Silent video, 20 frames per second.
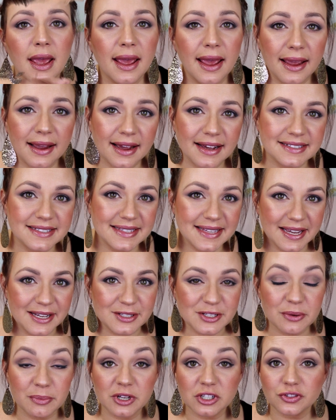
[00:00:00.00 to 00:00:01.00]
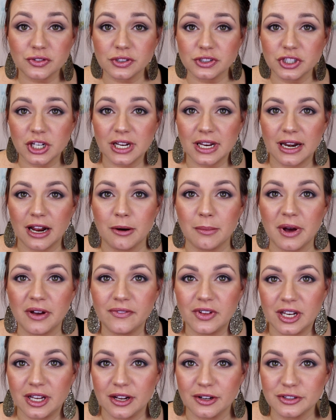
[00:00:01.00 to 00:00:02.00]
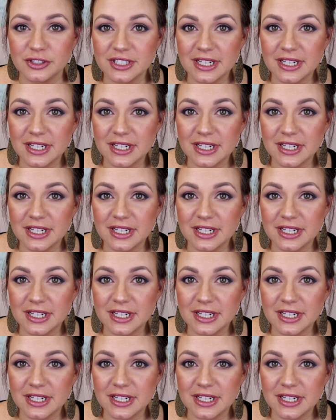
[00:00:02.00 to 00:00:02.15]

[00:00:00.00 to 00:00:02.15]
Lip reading: Hey guys, thanks so much for checking out my video